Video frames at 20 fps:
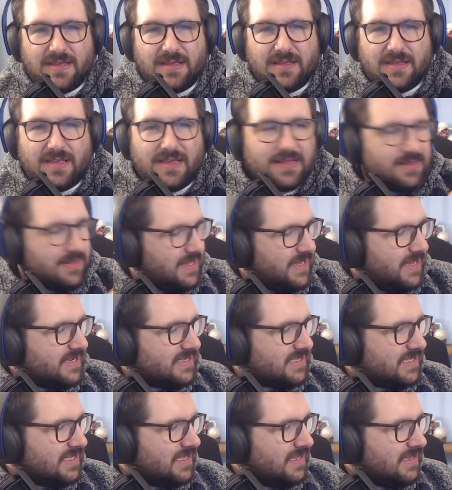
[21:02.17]
at
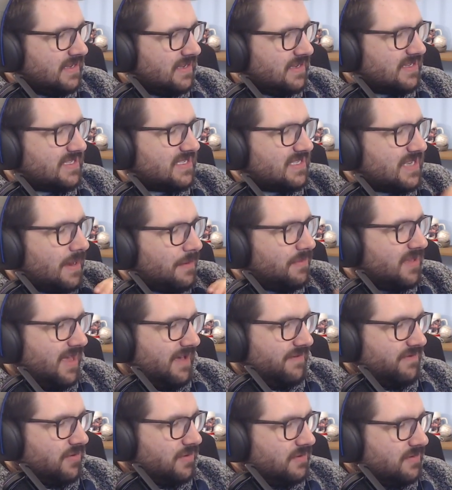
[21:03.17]
least some
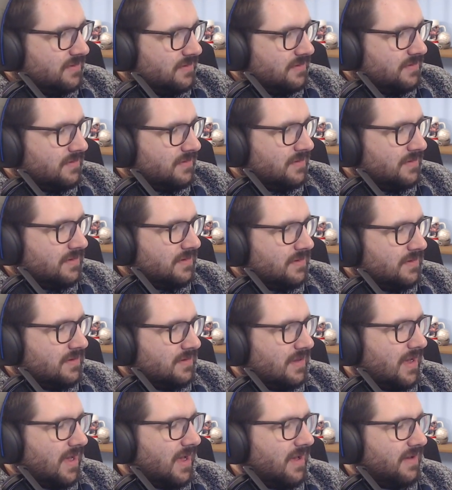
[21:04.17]
level
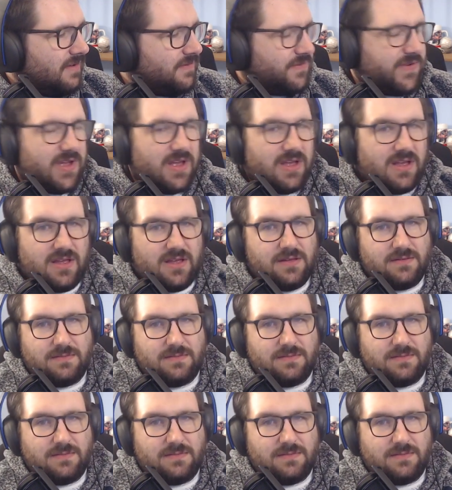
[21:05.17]
of